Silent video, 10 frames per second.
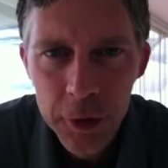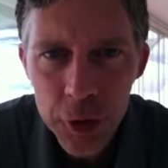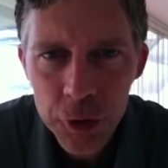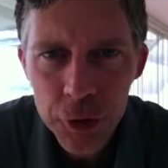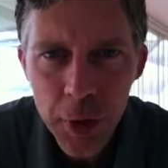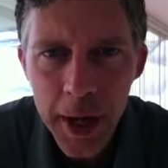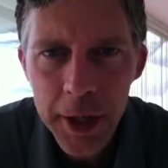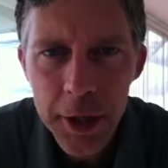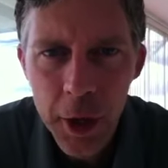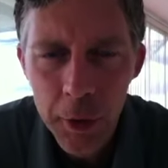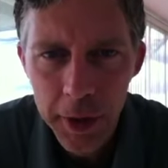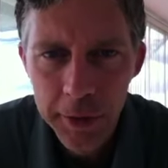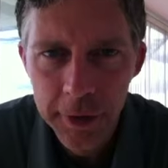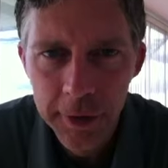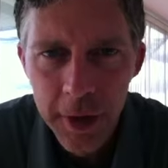Just try to
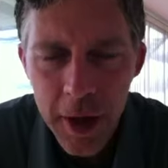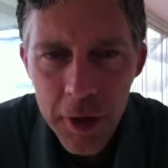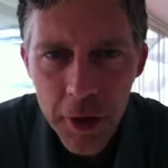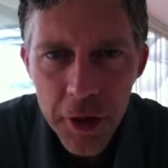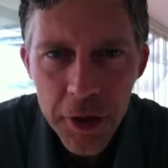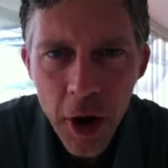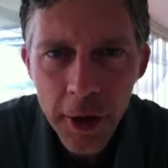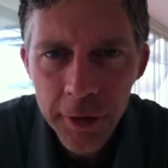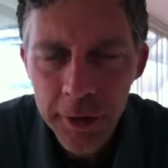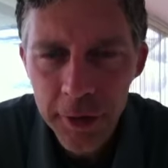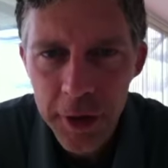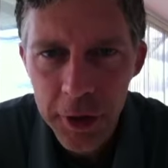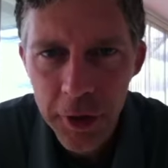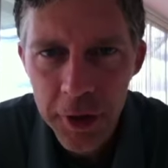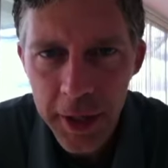notice the thoughts that
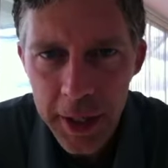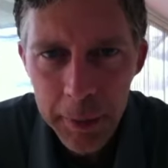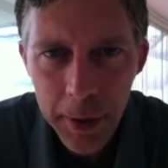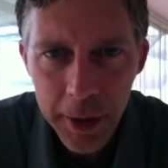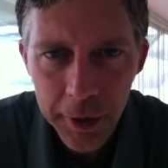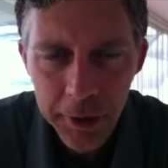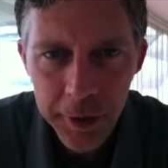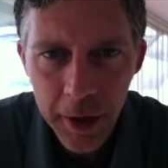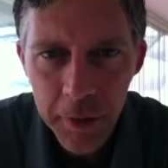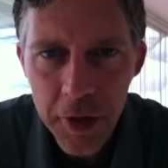you're thinking about yourself,